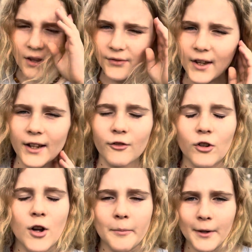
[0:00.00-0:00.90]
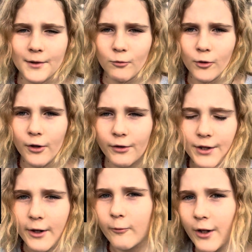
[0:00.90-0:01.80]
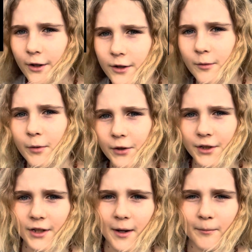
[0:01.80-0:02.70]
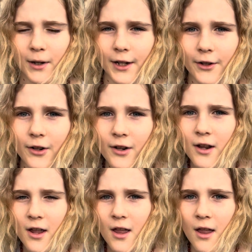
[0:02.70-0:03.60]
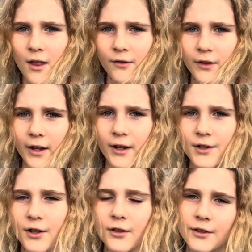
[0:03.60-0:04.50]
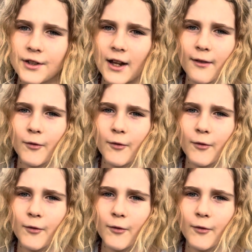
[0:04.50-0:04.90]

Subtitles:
They grew up as warriors and wanted to build an empire. They started to have